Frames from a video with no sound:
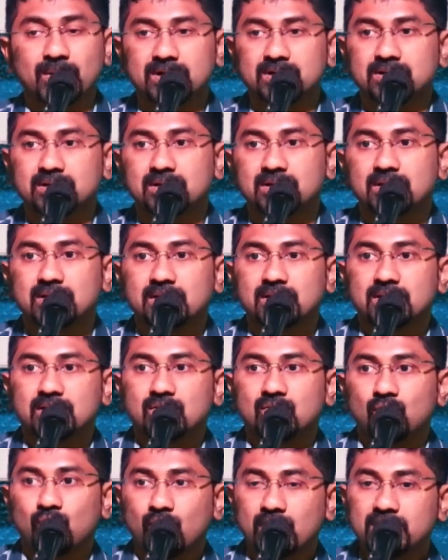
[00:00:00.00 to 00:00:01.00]
But
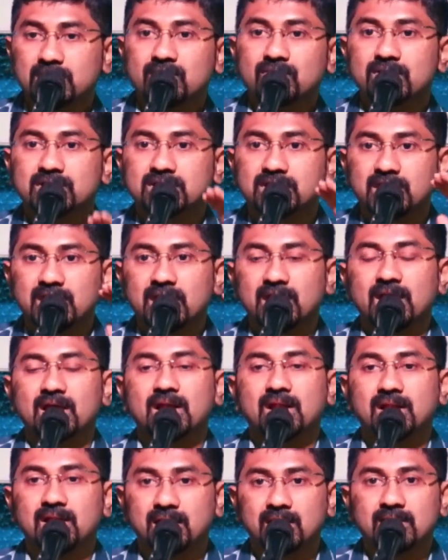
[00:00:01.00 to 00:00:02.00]
whatever
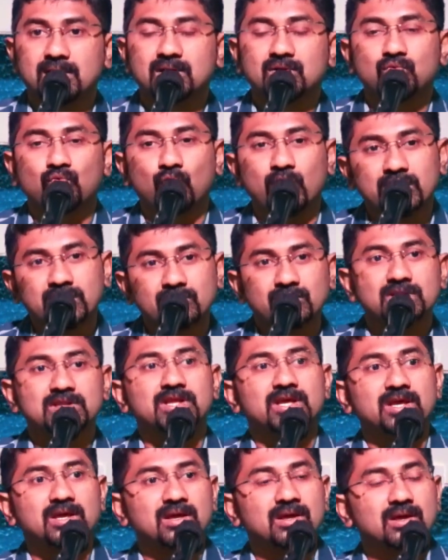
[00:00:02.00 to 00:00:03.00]
they learned, whatever
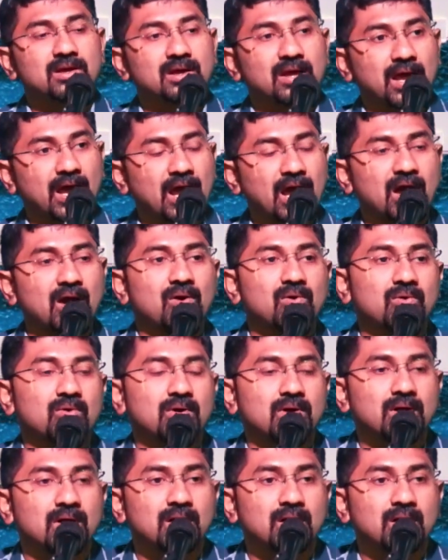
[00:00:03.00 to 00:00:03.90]
they have